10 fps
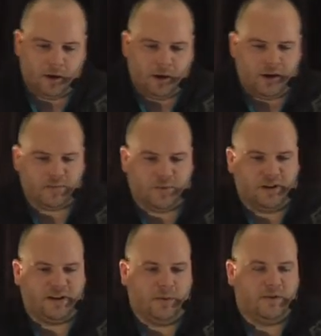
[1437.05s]
it's pretty
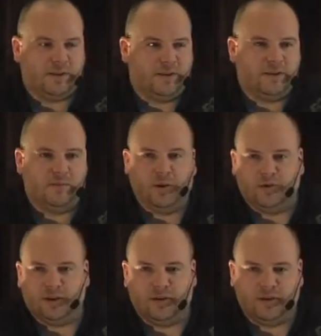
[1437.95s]
seamless, and this is
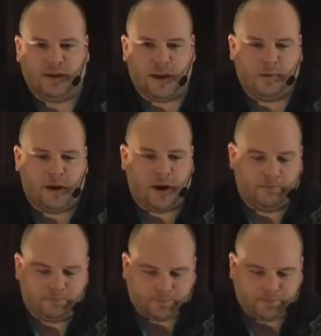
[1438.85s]
built into the API.